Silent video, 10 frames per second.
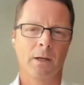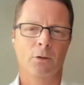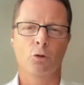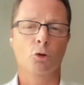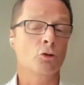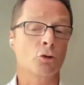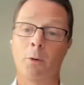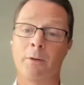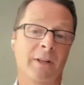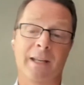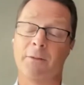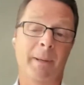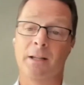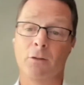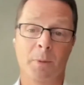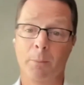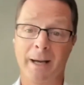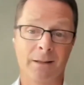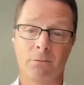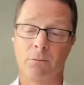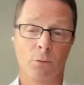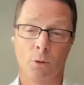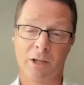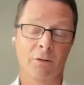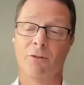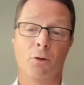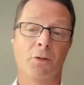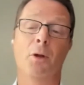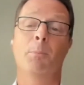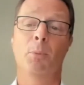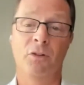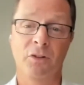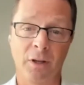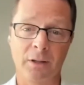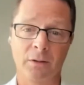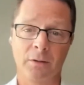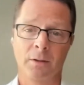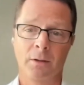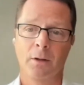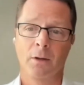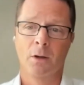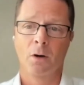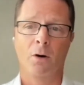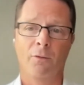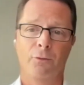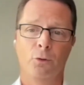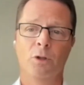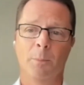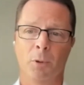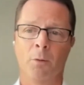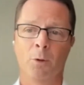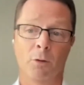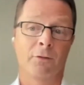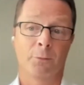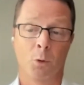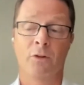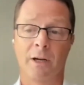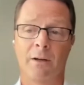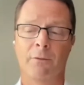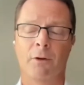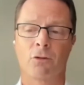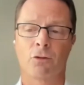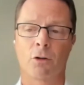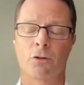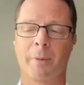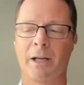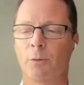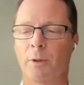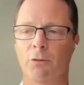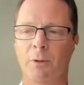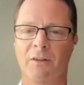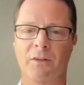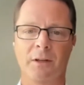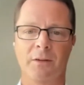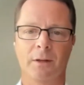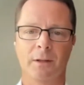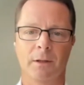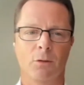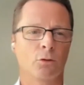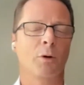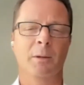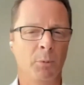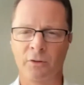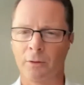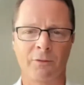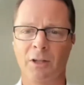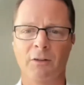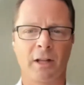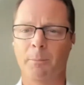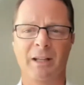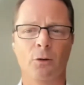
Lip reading: neutrals are expected to account for 30% of new deployment of small cell infrastructure by 2026, and 20% of the installed base.